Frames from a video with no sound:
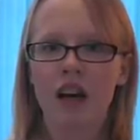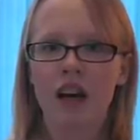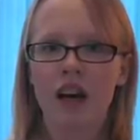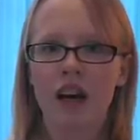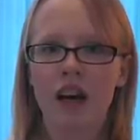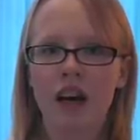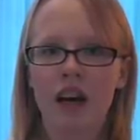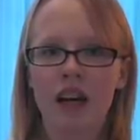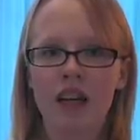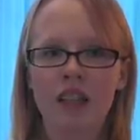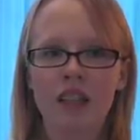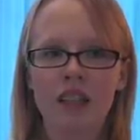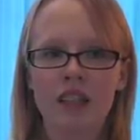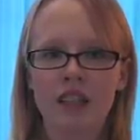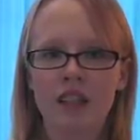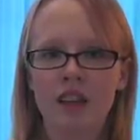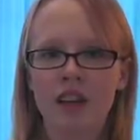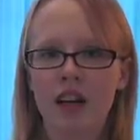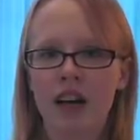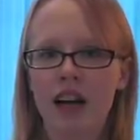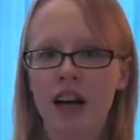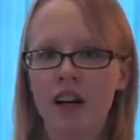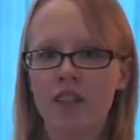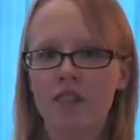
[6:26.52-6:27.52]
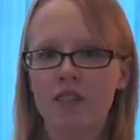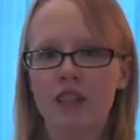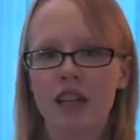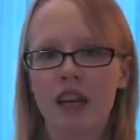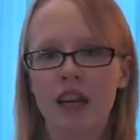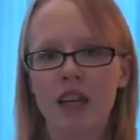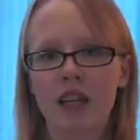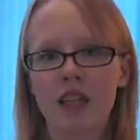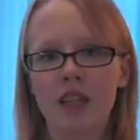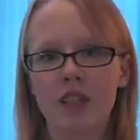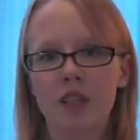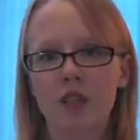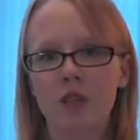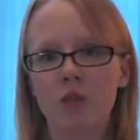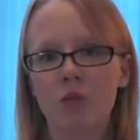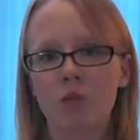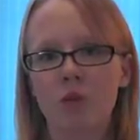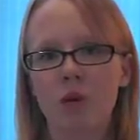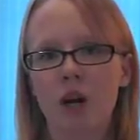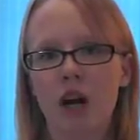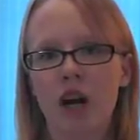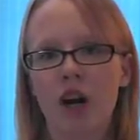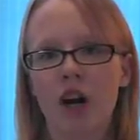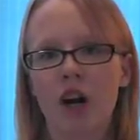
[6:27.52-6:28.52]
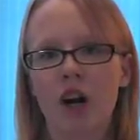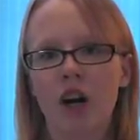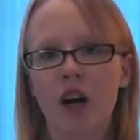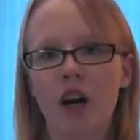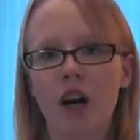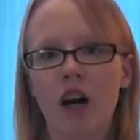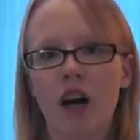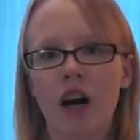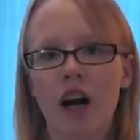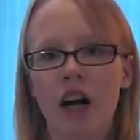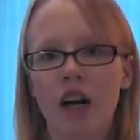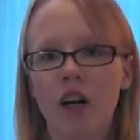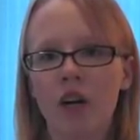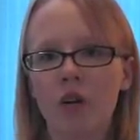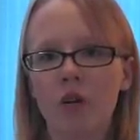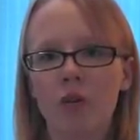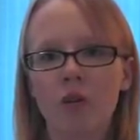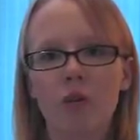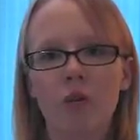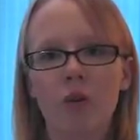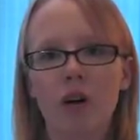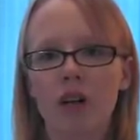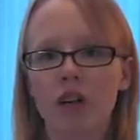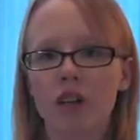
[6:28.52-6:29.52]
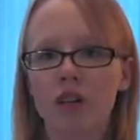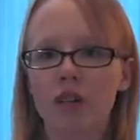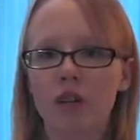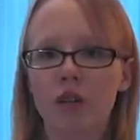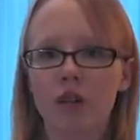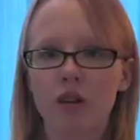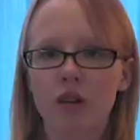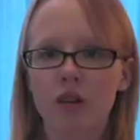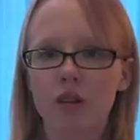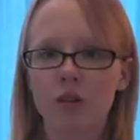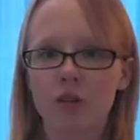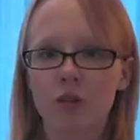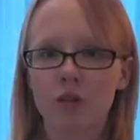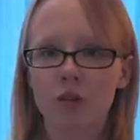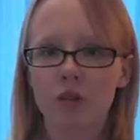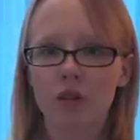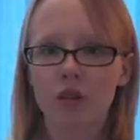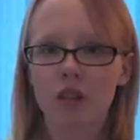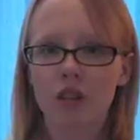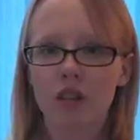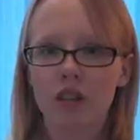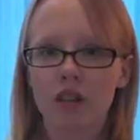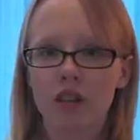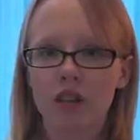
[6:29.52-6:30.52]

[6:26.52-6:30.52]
And I still have days where I don't want to go to school.